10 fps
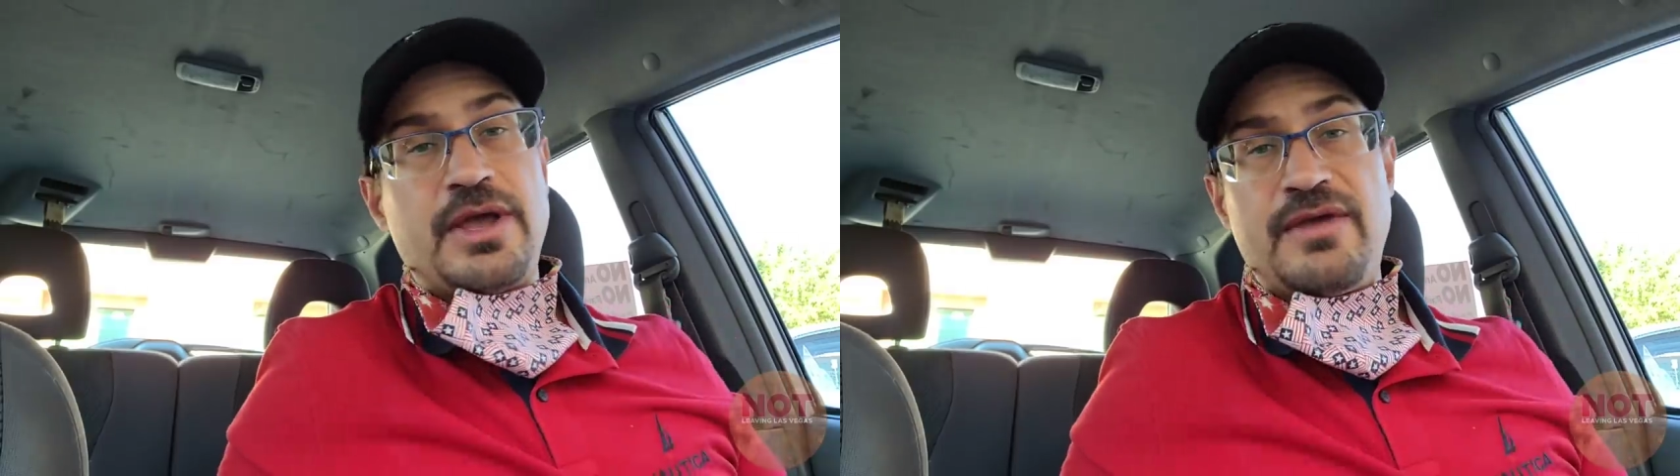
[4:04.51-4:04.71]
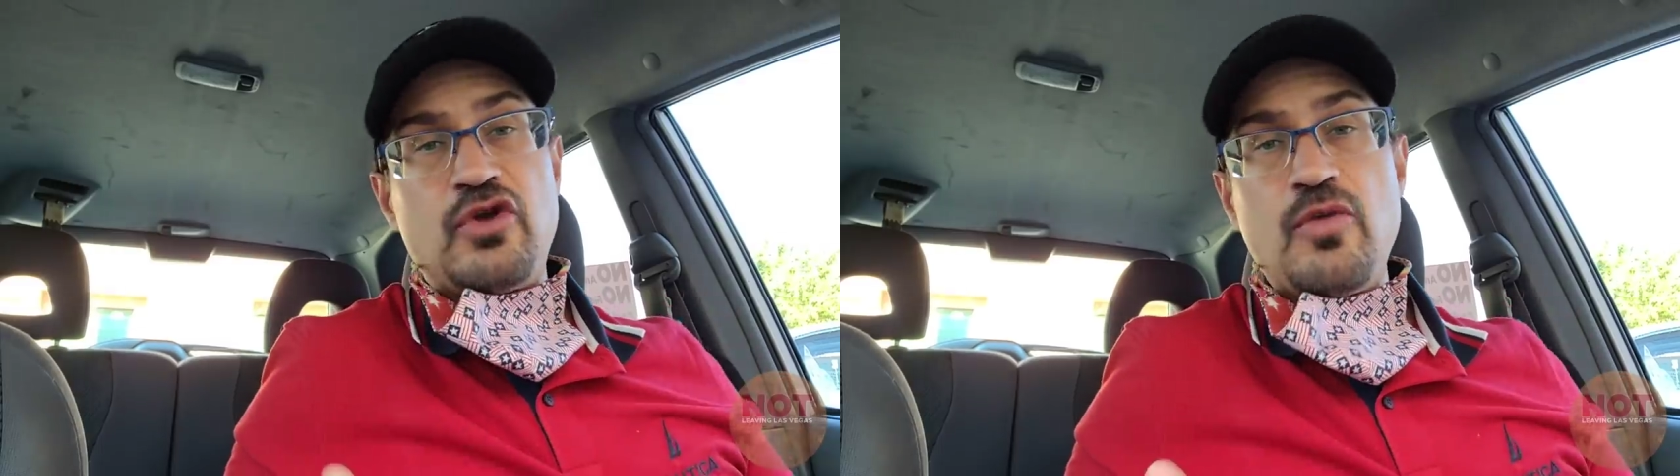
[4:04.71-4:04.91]

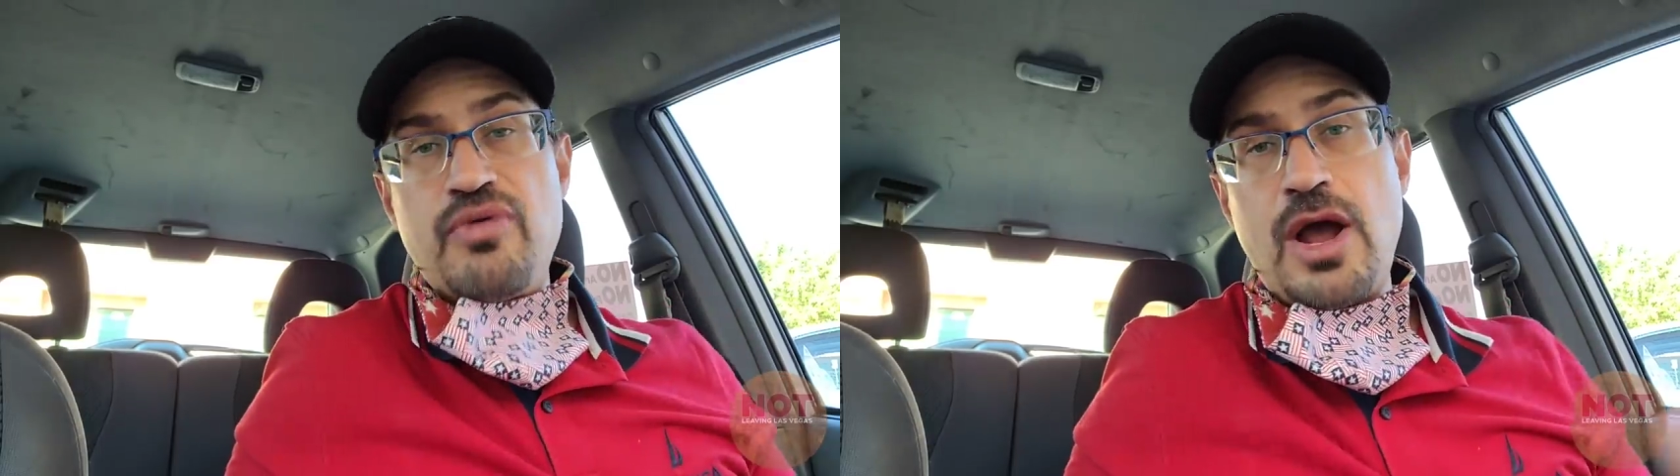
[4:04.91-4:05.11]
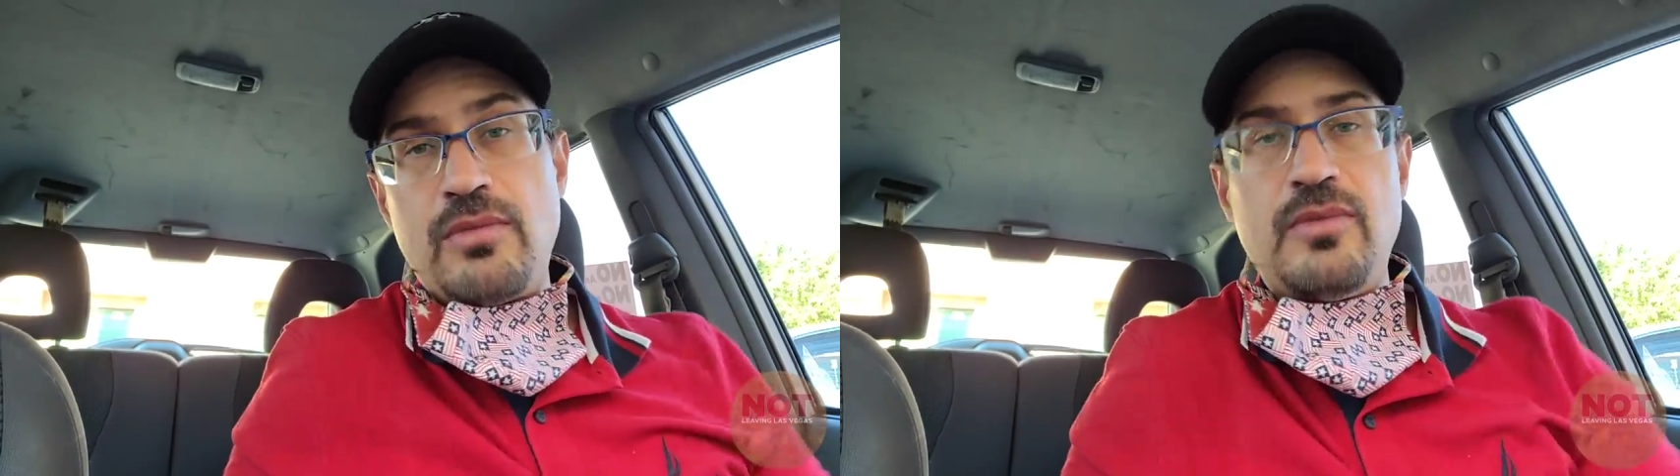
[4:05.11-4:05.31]
I have no
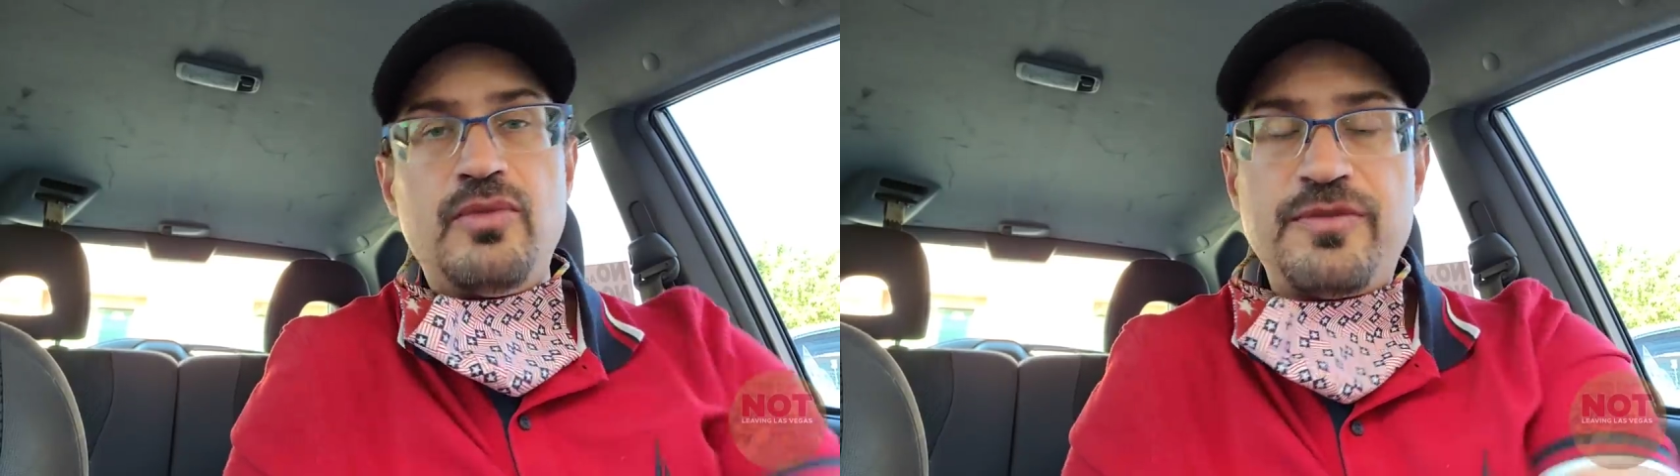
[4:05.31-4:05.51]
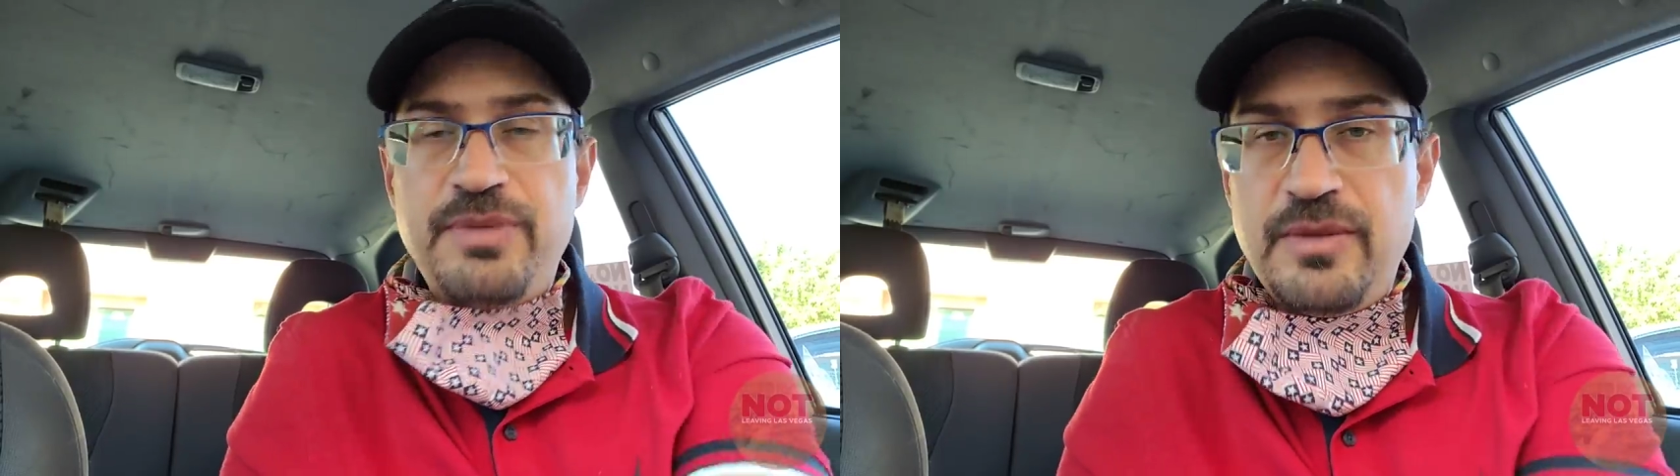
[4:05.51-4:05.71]

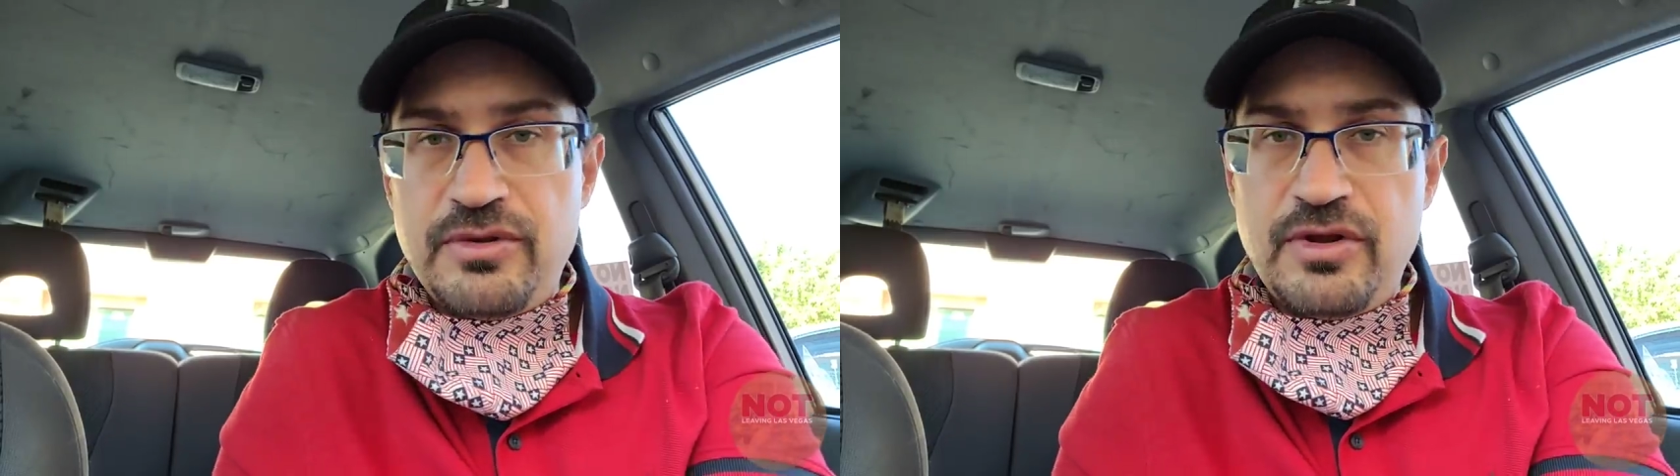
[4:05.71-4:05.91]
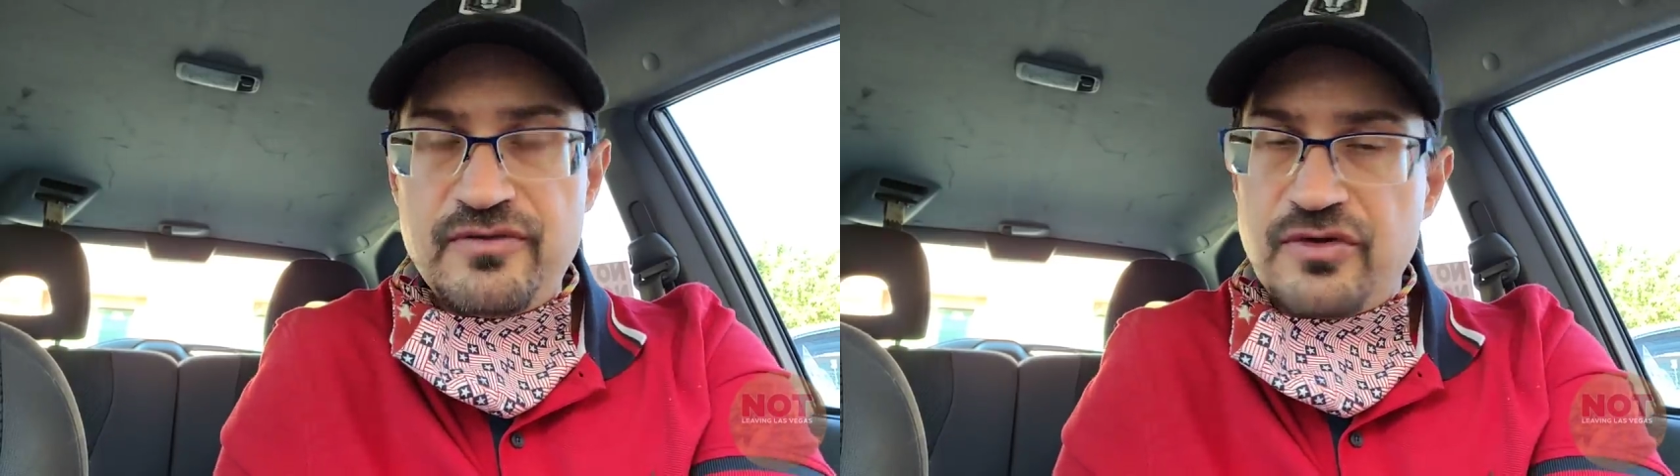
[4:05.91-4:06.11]
problem with
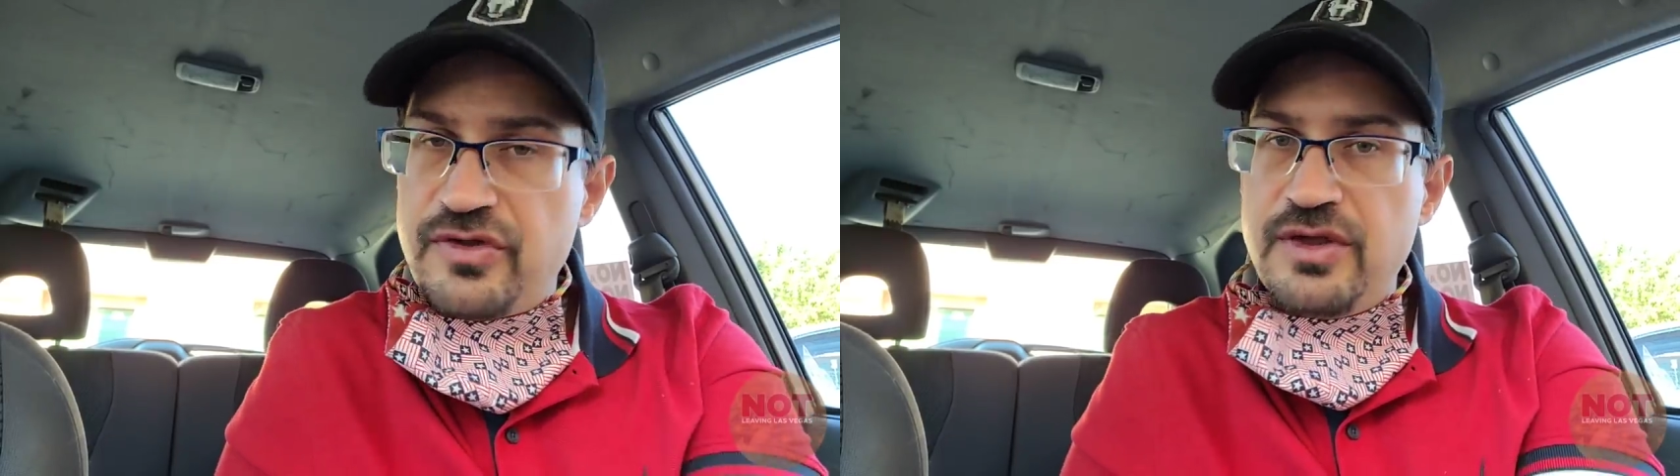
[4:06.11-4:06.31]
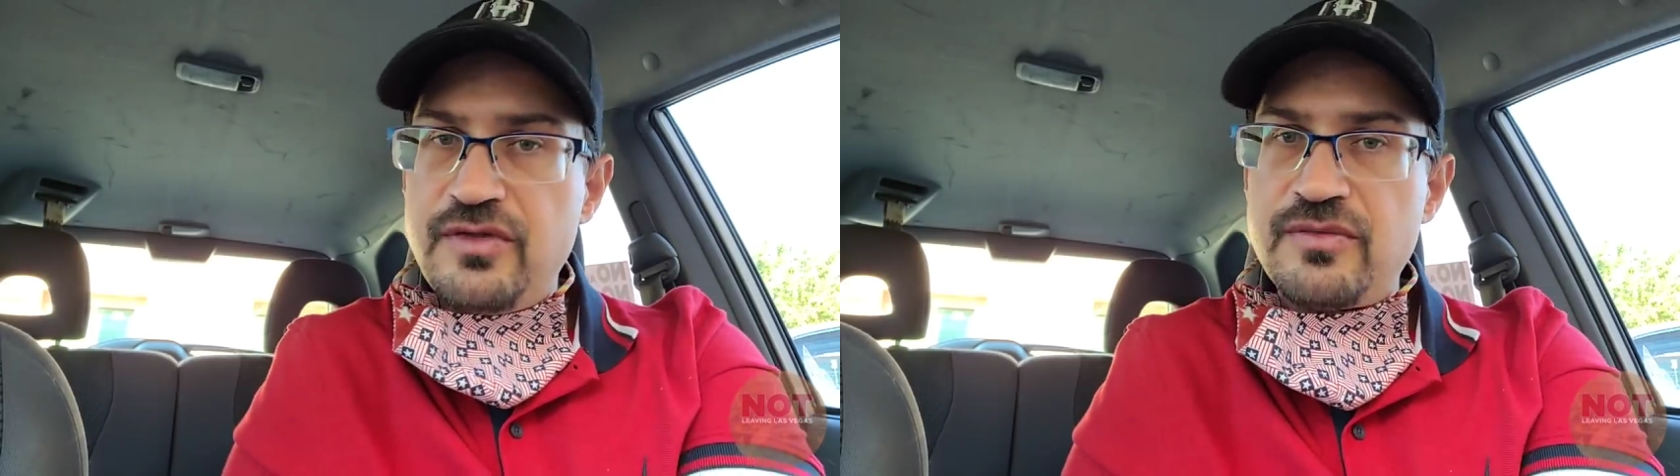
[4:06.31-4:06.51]
people
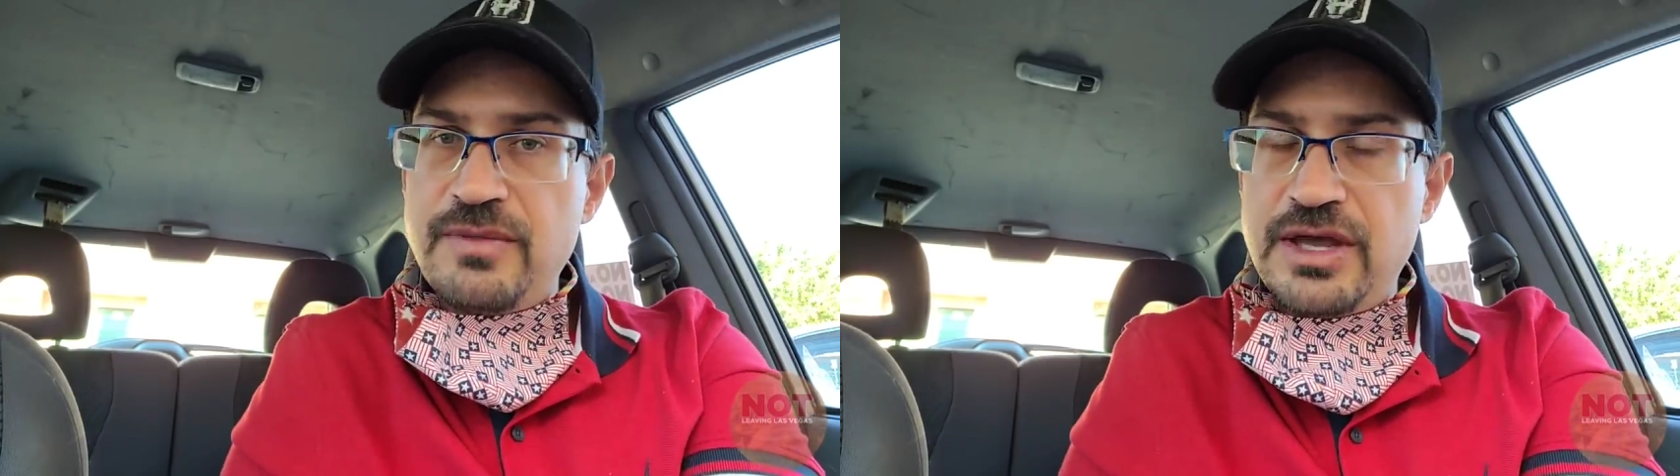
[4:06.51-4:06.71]
overseas